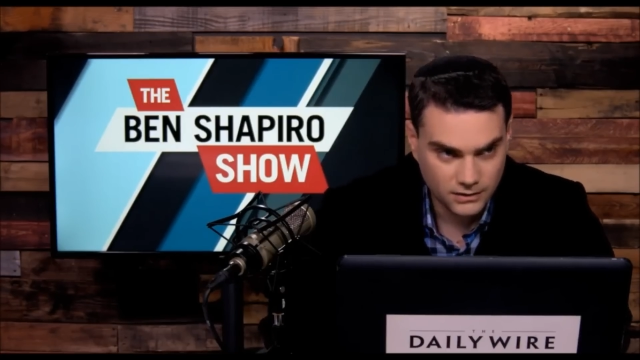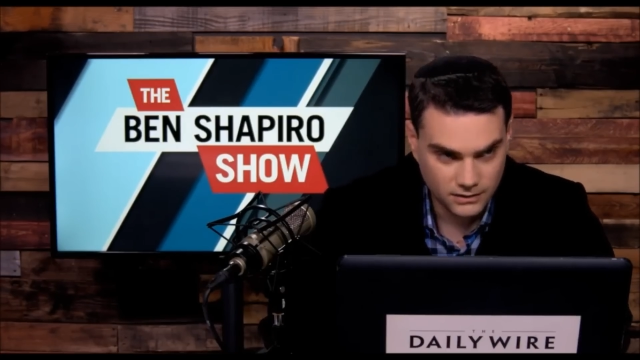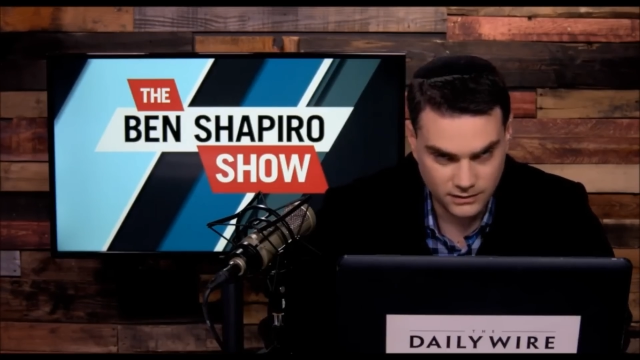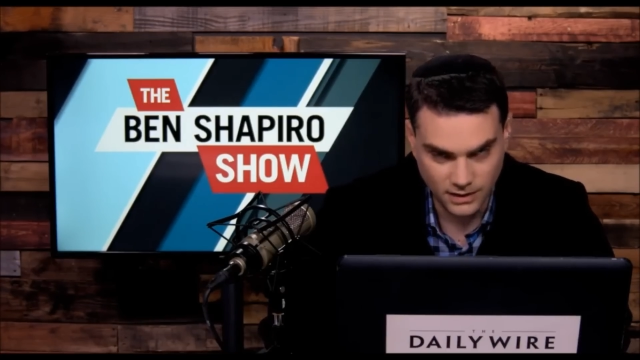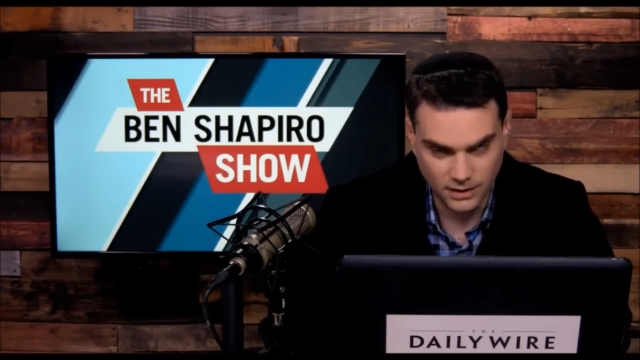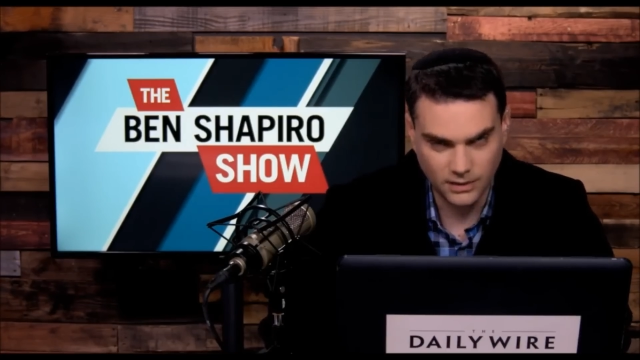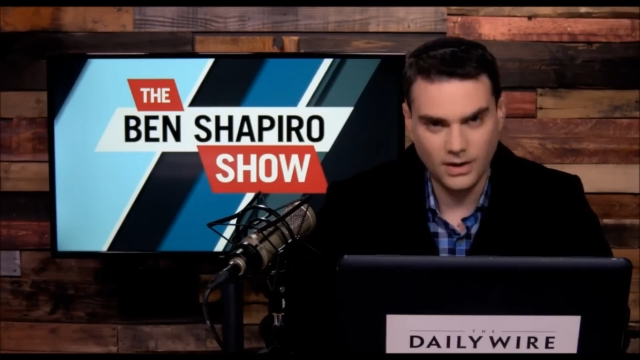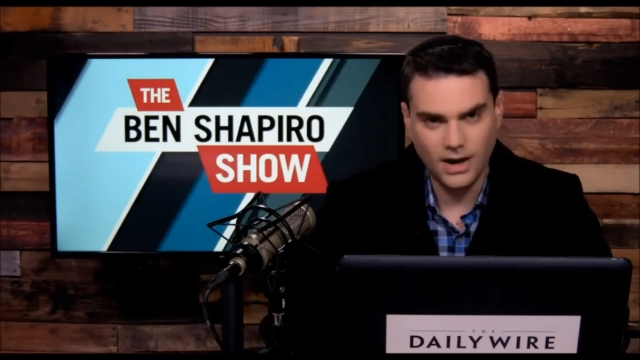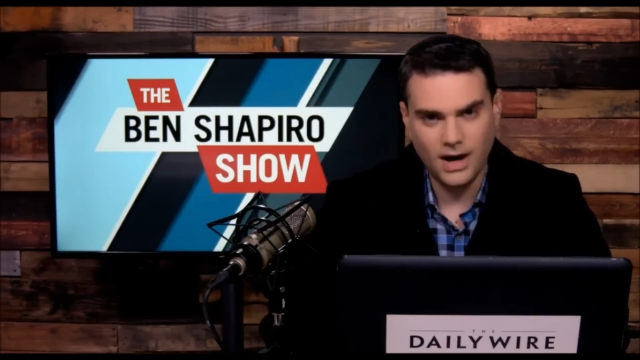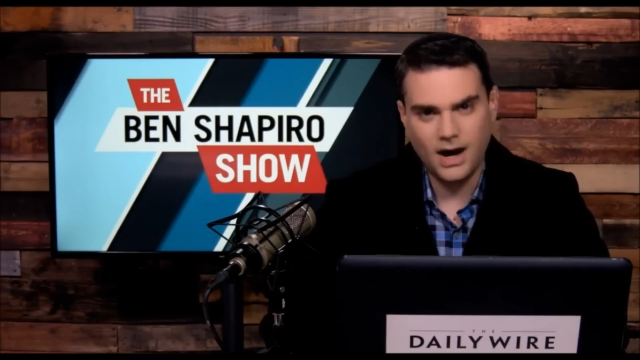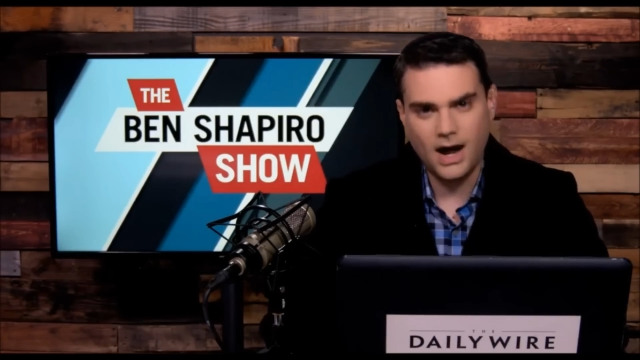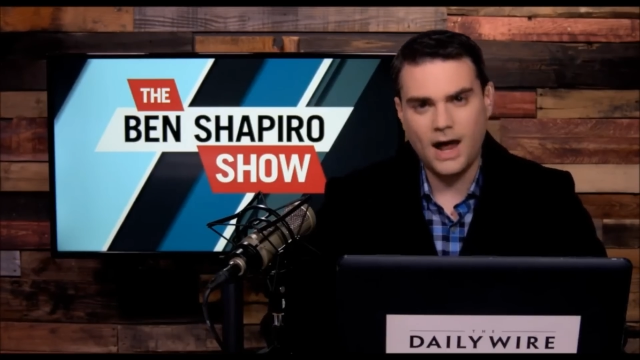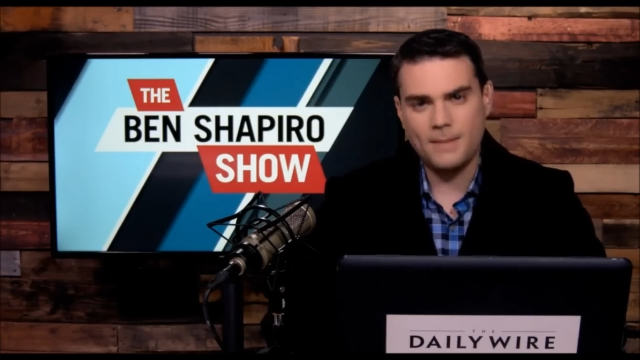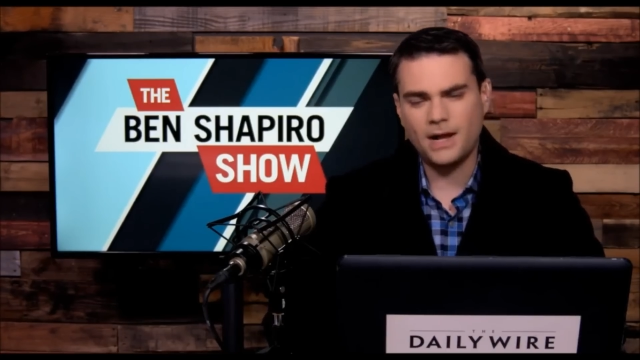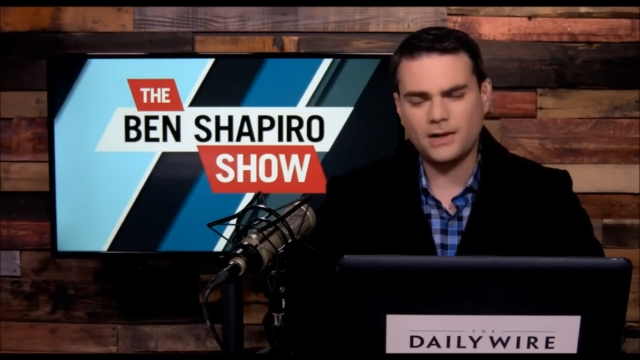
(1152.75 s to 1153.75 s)
So
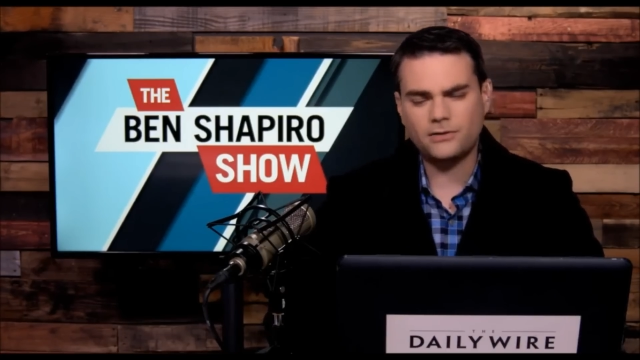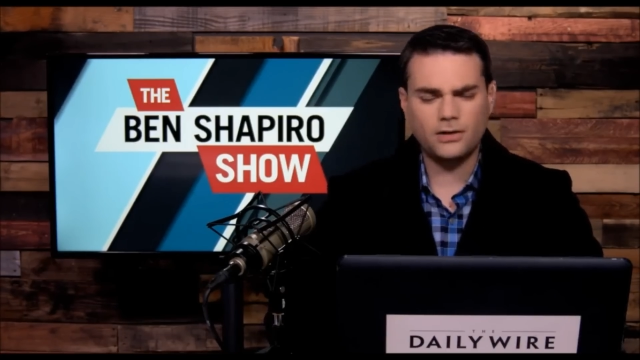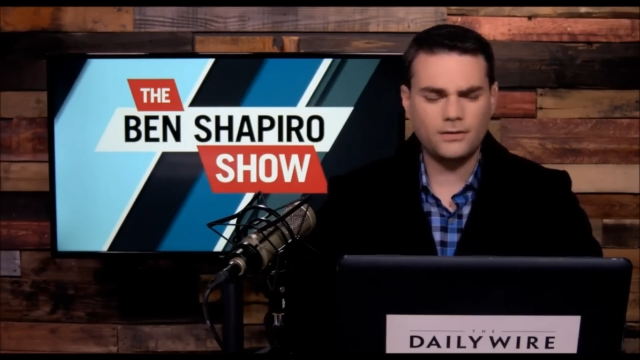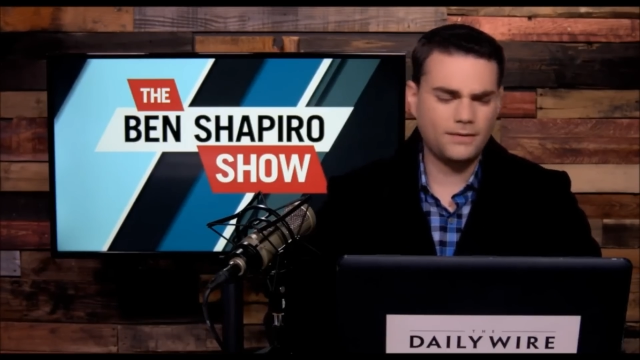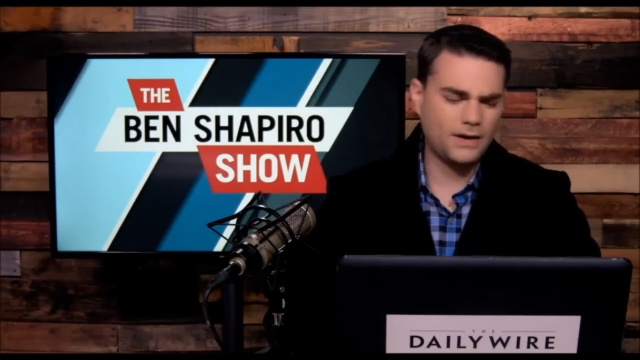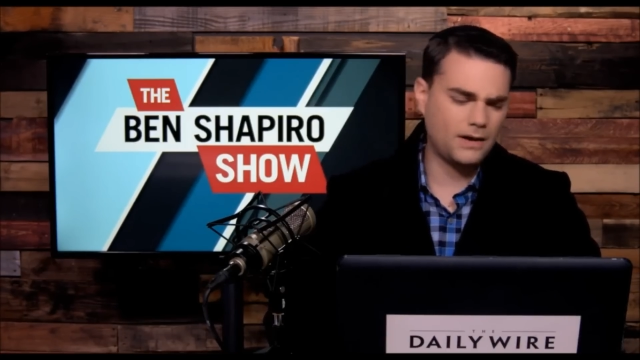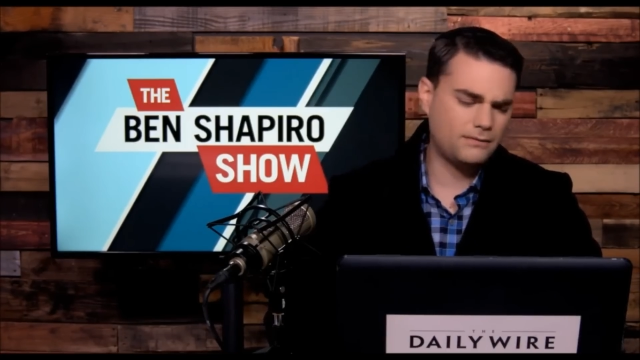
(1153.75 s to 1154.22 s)
I'm not sure if